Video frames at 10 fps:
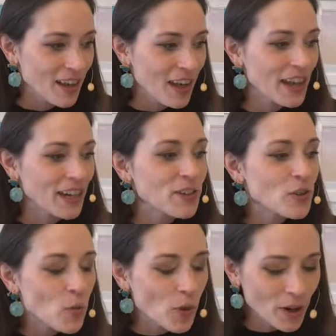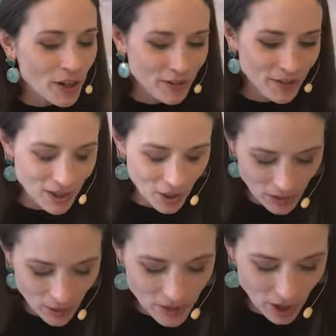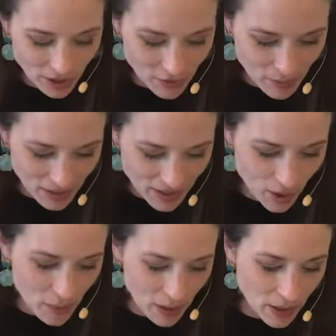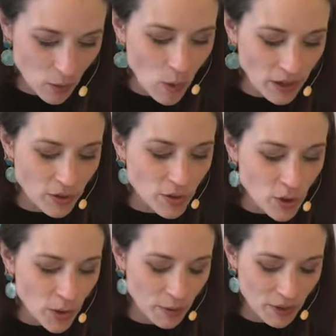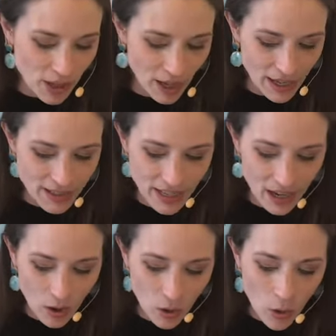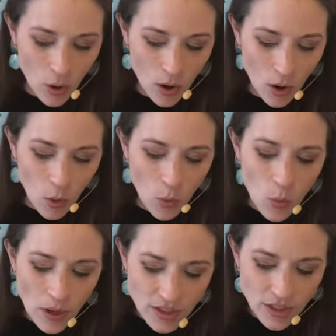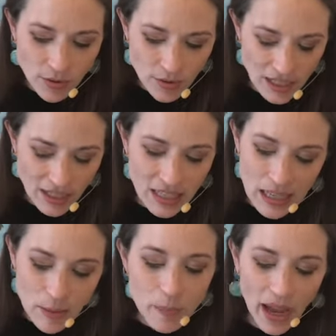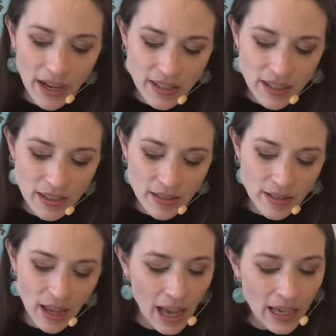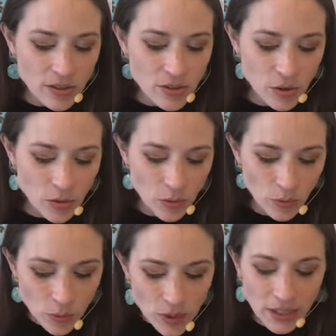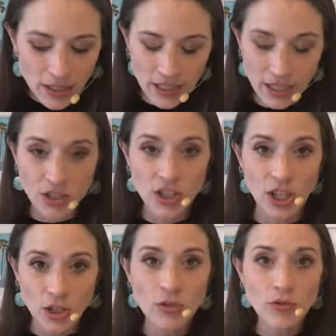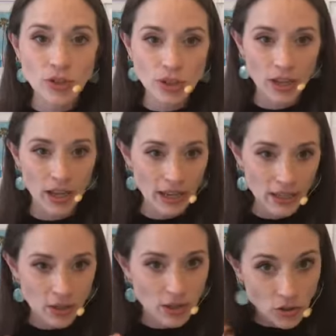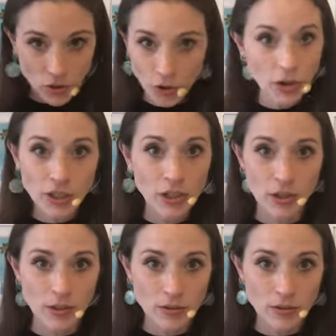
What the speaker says: and the work, I know we talked a few minutes ago about like what you're doing with clients now. What do you think the impact is as you really continue to like, because you're going to